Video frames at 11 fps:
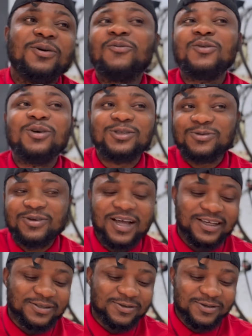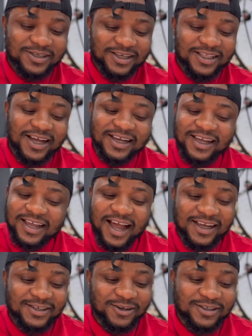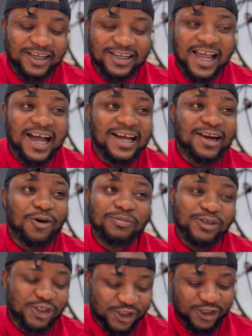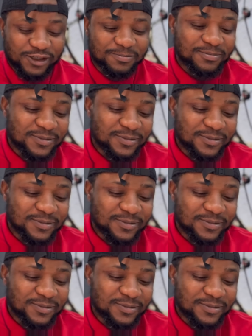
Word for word: of course, you guys know, say that guy just the yarn rubbish.